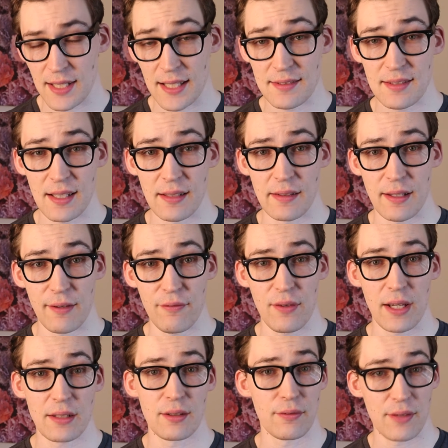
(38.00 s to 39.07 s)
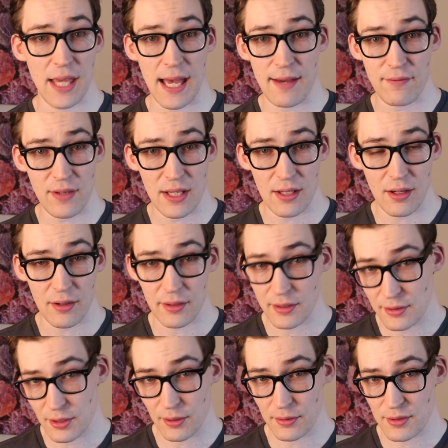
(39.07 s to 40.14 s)
testing the effect of caffeine on
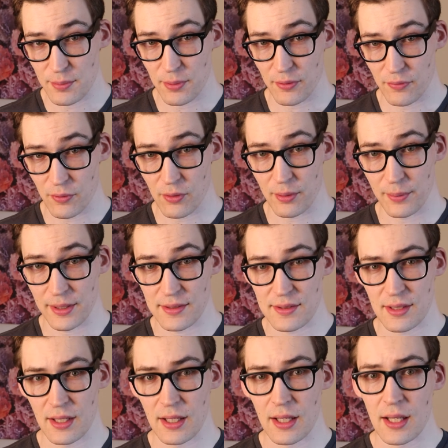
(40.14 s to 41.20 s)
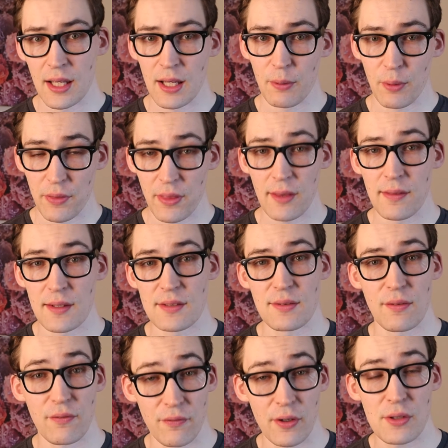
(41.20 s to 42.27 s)
endurance performance. Within this
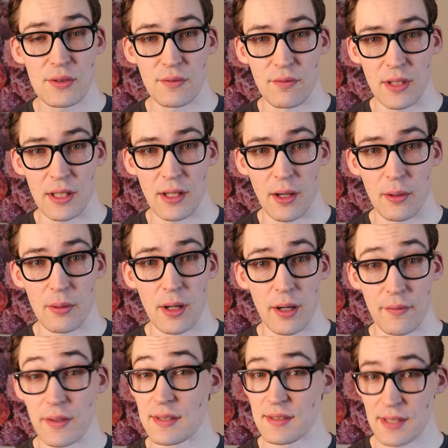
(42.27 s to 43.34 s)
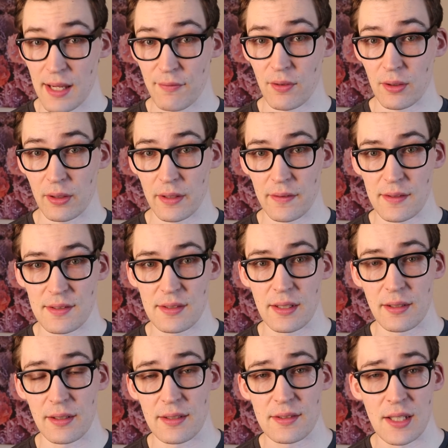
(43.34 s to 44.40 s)
first video of several in the
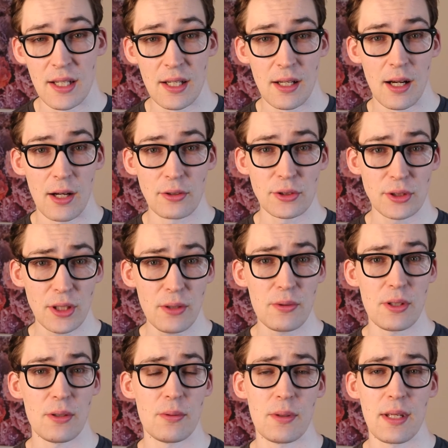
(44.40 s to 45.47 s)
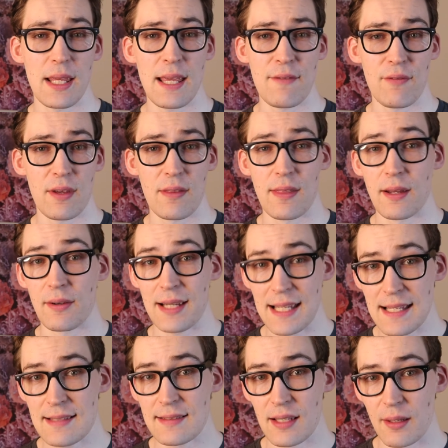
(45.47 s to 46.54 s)
series, I'll show you if there
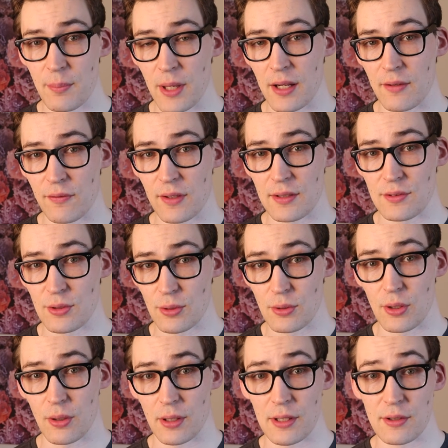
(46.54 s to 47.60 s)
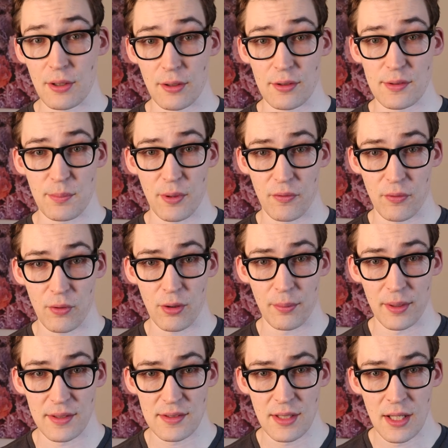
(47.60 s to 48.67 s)
is a benefit to your endurance
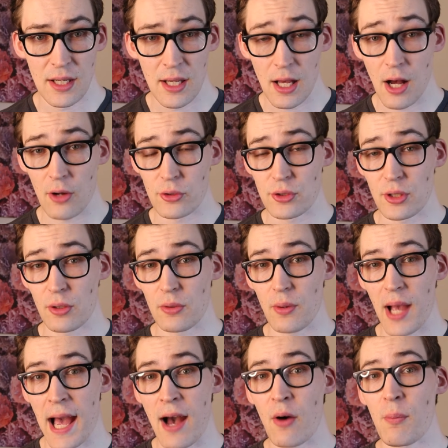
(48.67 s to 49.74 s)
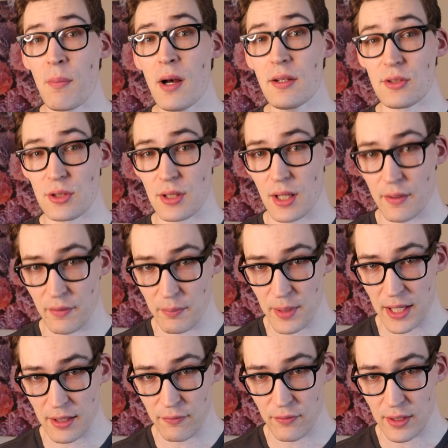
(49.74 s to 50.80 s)
performance. I'll show you how much of a
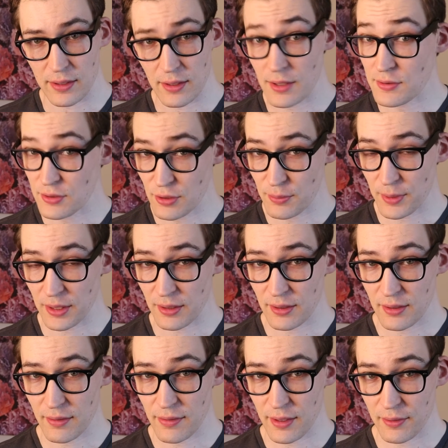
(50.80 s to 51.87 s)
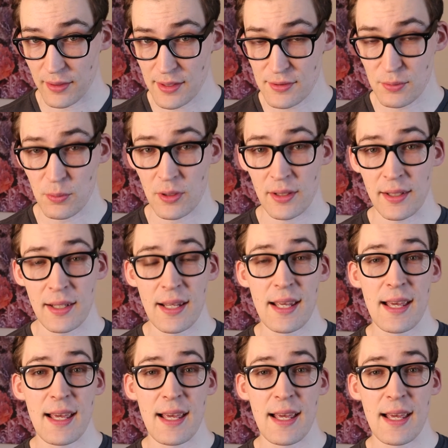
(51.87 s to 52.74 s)
benefit, assuming there is one,